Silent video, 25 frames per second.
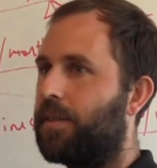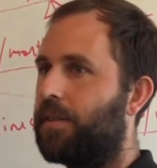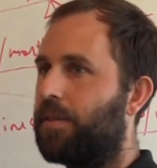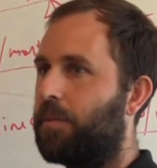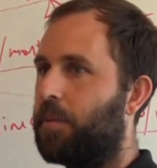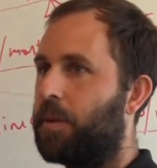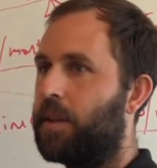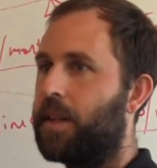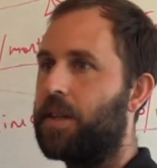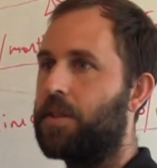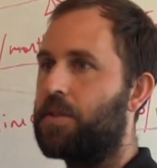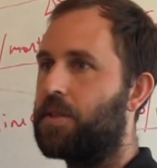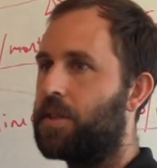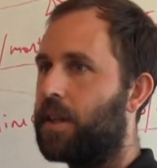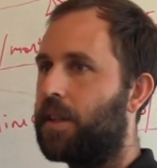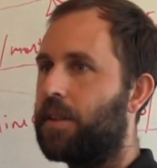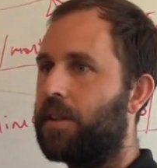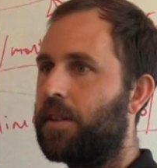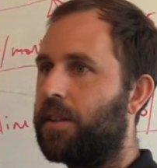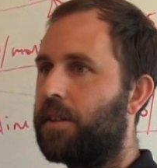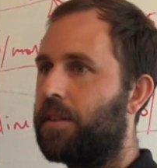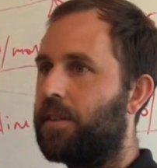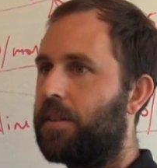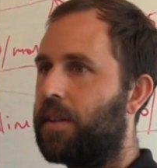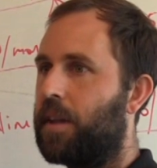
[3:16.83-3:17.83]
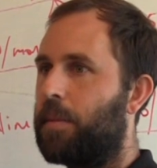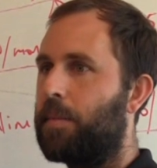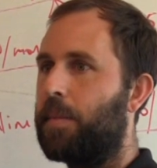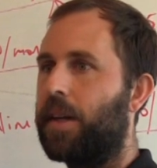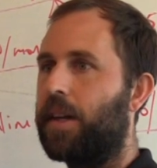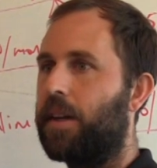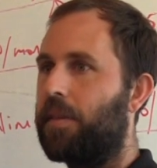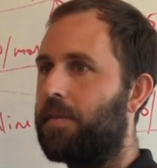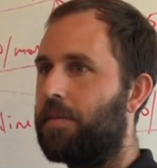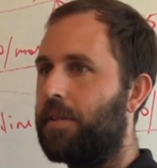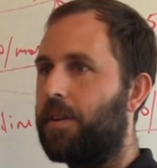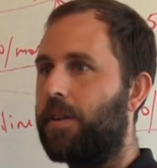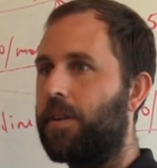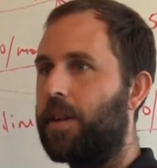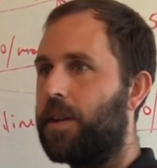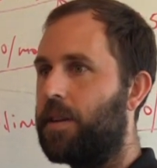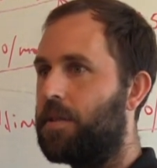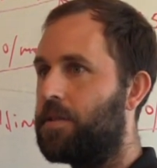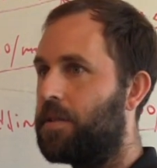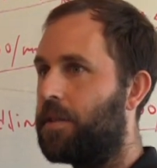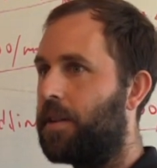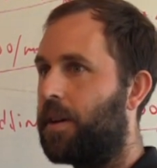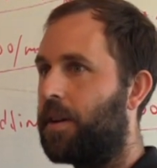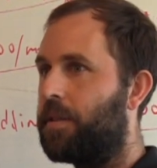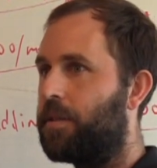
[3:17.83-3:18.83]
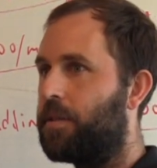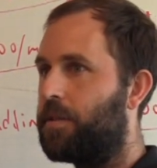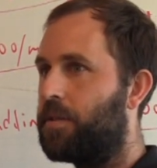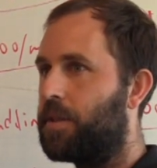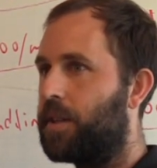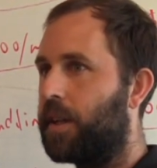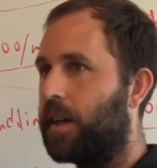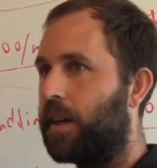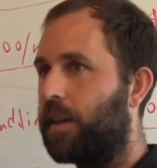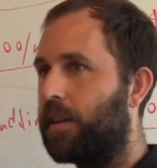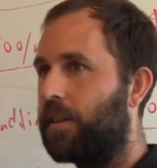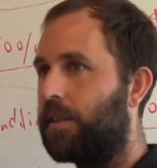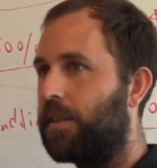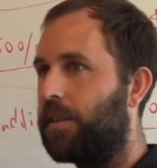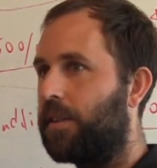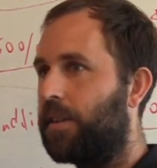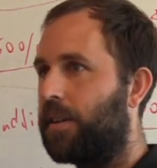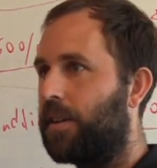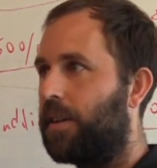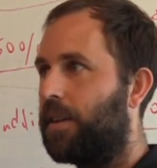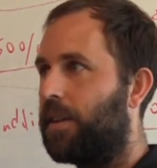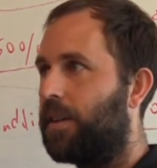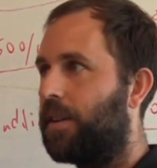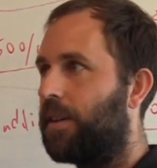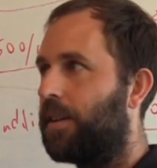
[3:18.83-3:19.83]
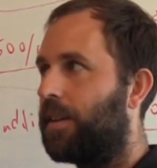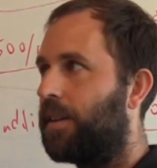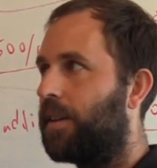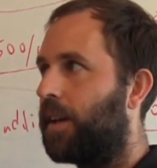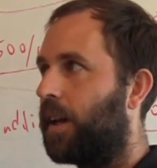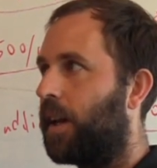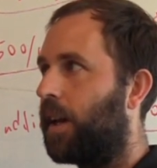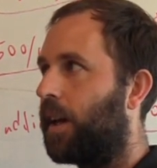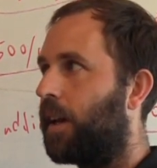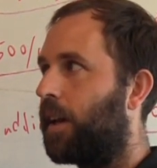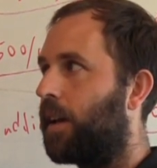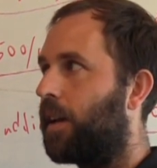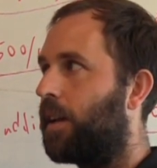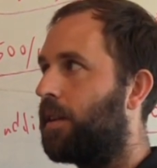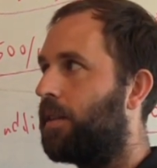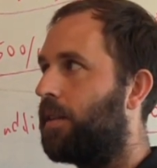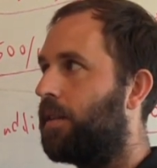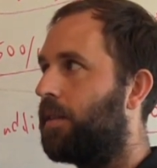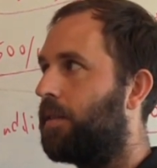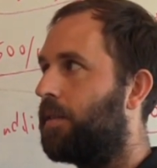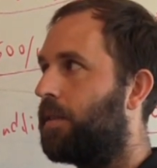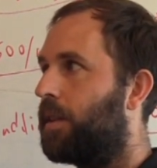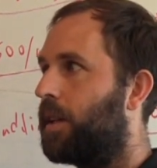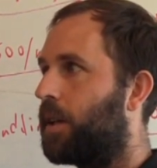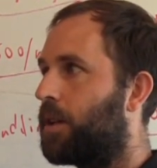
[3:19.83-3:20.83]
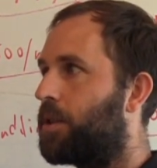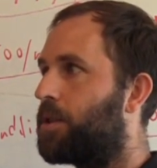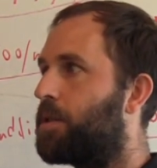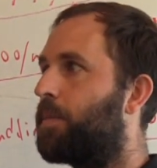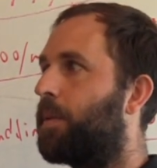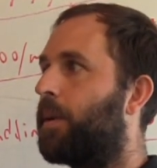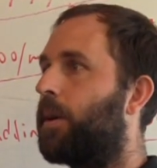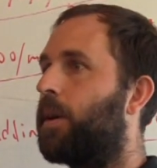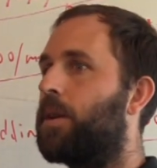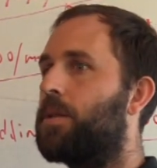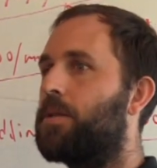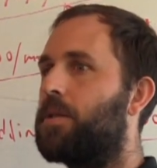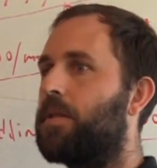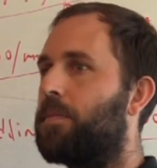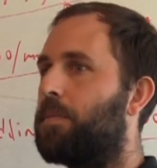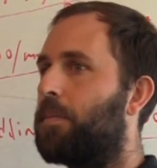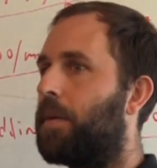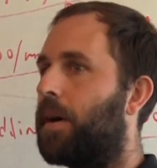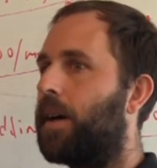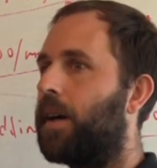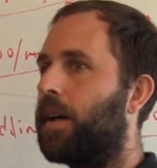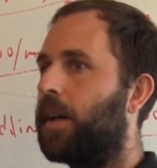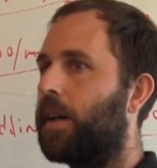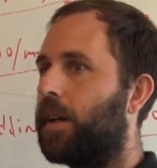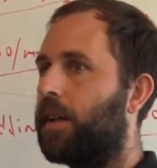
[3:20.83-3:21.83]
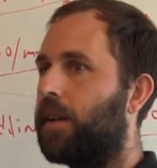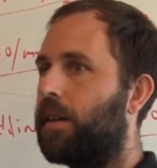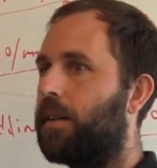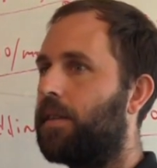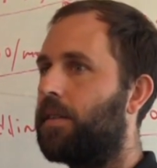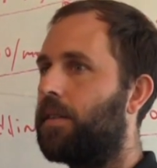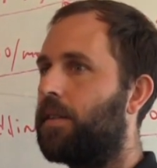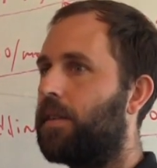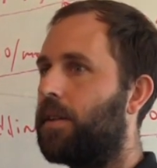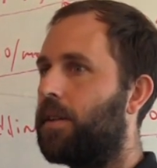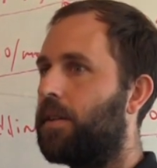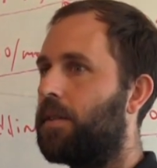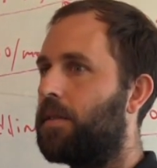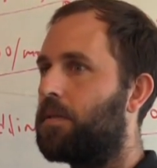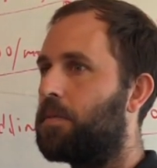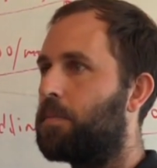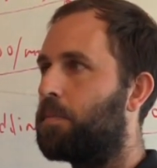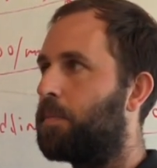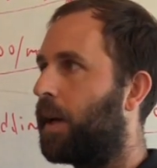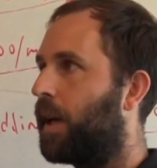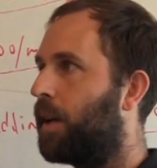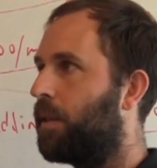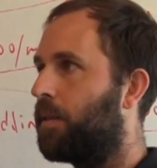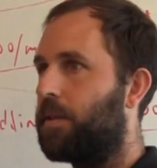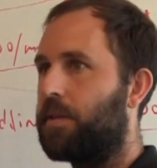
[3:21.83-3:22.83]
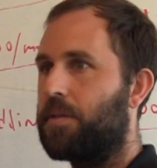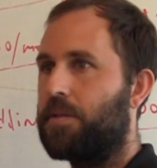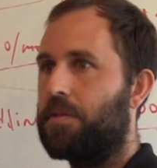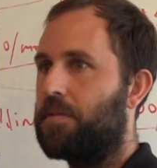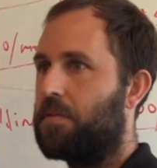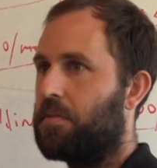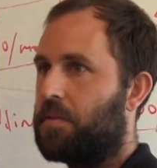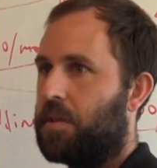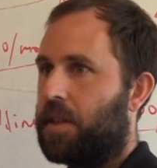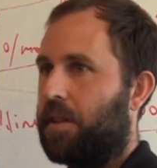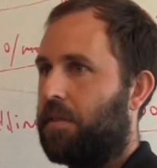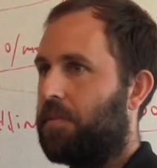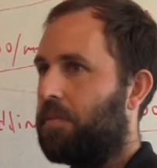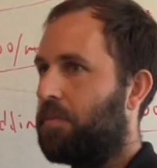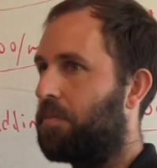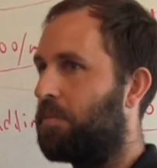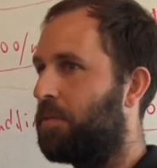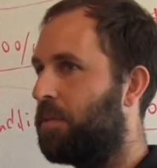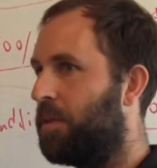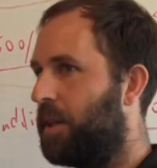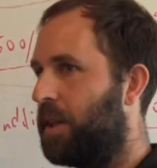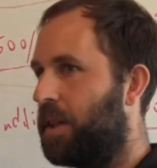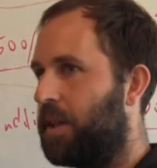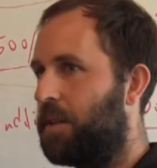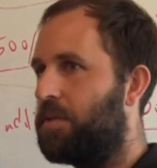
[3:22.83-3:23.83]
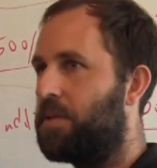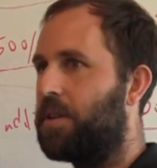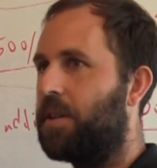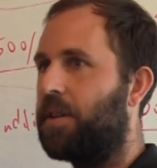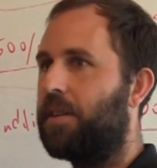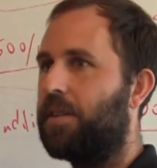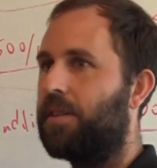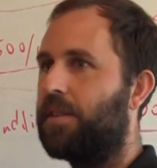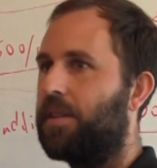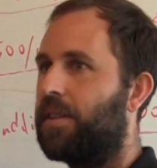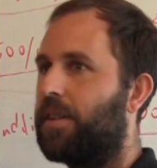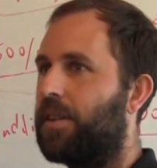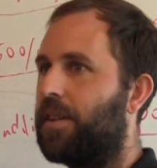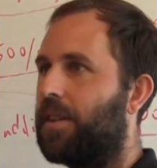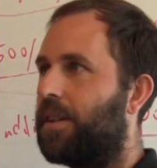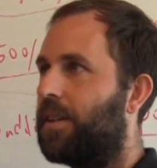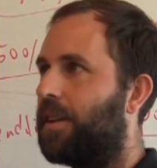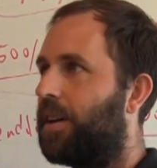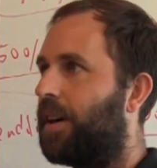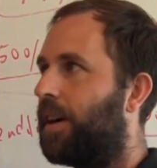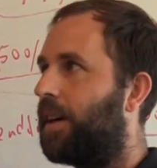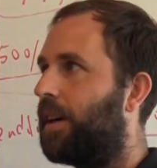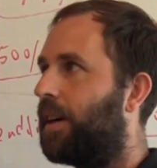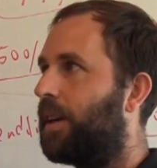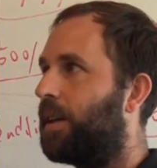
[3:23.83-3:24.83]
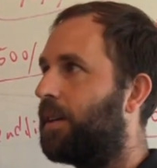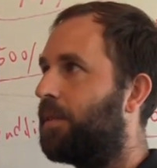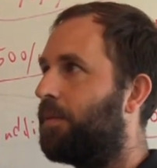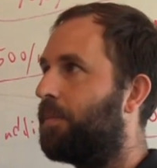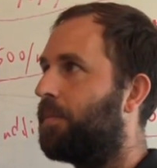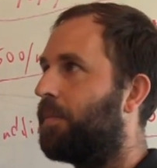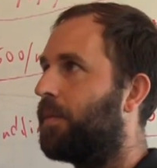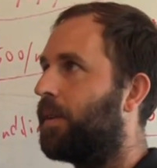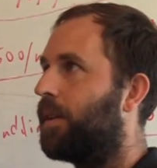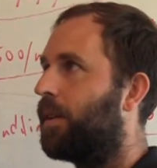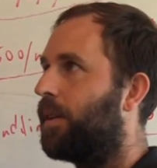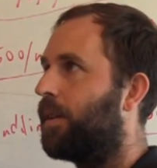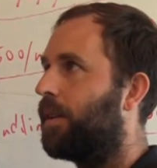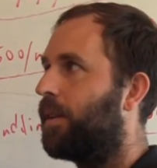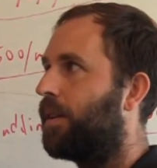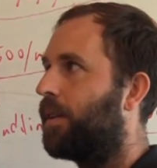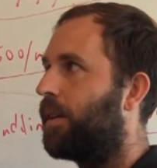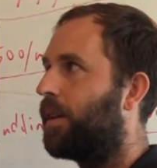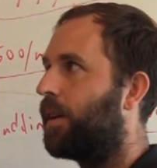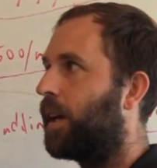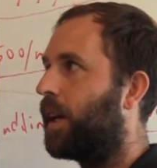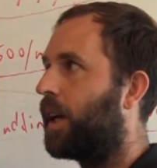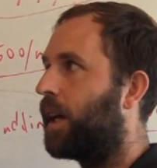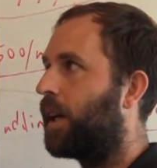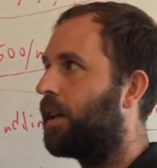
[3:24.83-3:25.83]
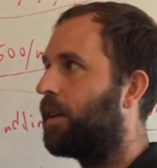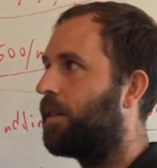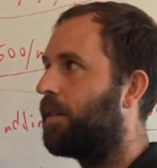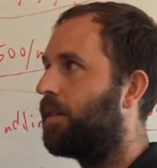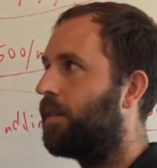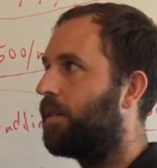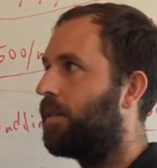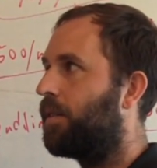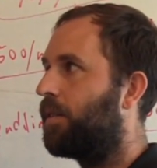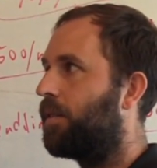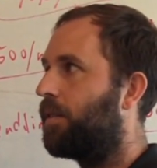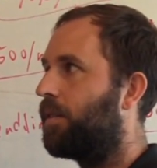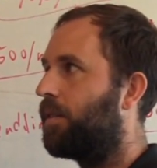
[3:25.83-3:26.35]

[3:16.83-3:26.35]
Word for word: When they sell it, they make it very easy to understand. Mm-hmm. And the experience of buying it is painless. It's like really easy. Um, and